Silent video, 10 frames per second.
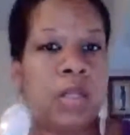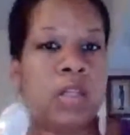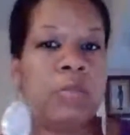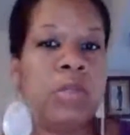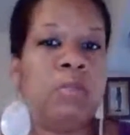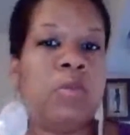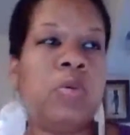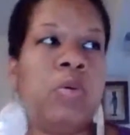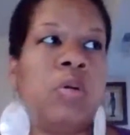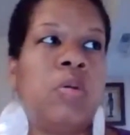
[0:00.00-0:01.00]
a little bit
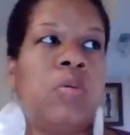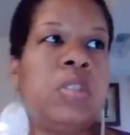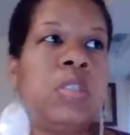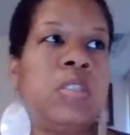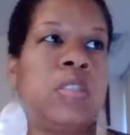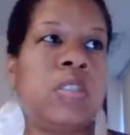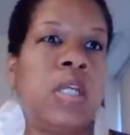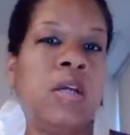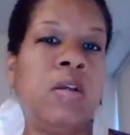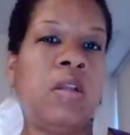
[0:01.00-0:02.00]
more on the
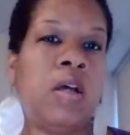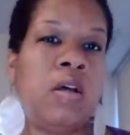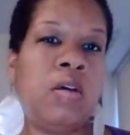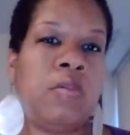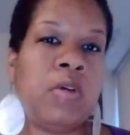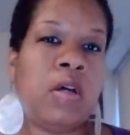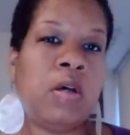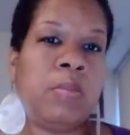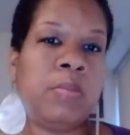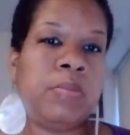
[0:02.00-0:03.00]
scale of
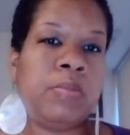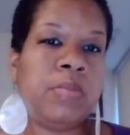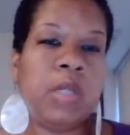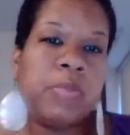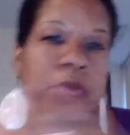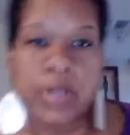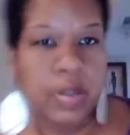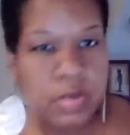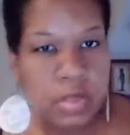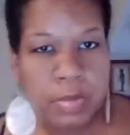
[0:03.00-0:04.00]
empathy
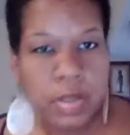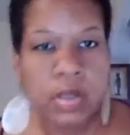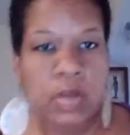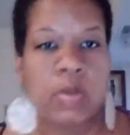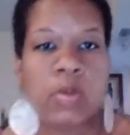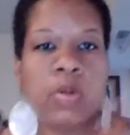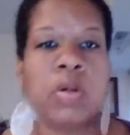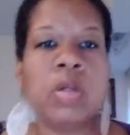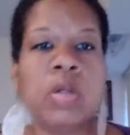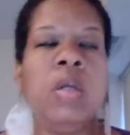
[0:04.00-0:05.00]
or something,
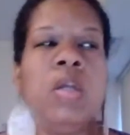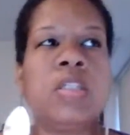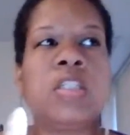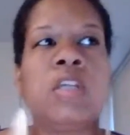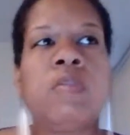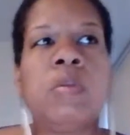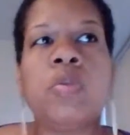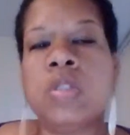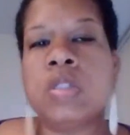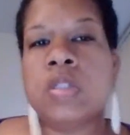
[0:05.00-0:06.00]
or let's give her
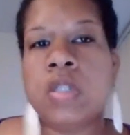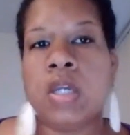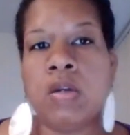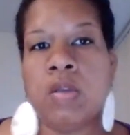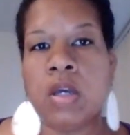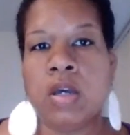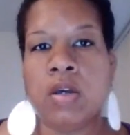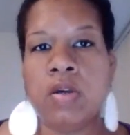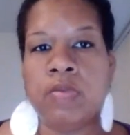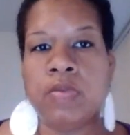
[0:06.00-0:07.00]
more on the scale
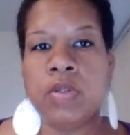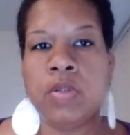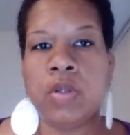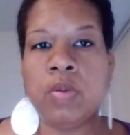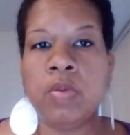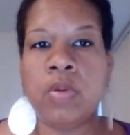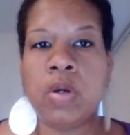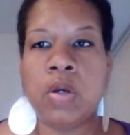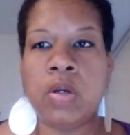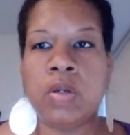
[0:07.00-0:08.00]
of
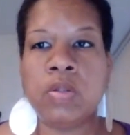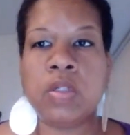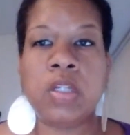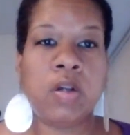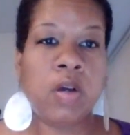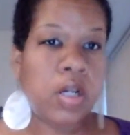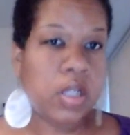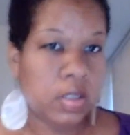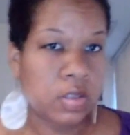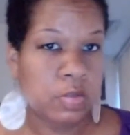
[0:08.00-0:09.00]

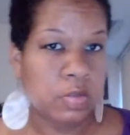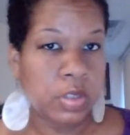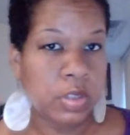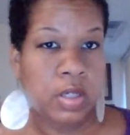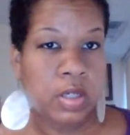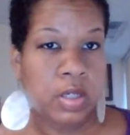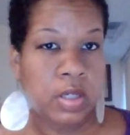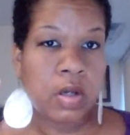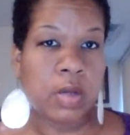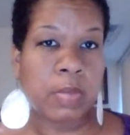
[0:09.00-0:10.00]
clairaudience. When you
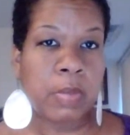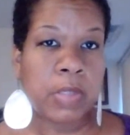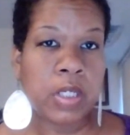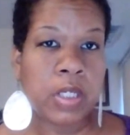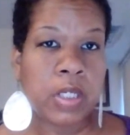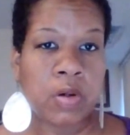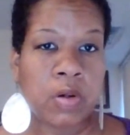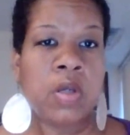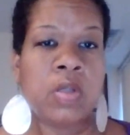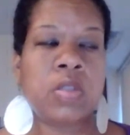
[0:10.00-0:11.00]
hear, I'm a hearer.
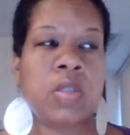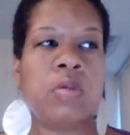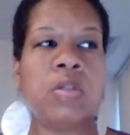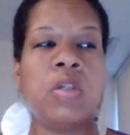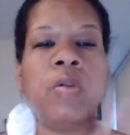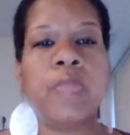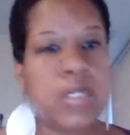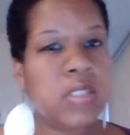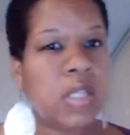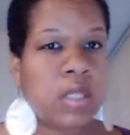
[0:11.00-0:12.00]
So
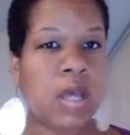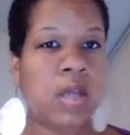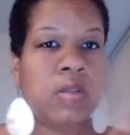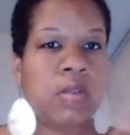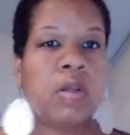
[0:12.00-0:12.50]
things like that.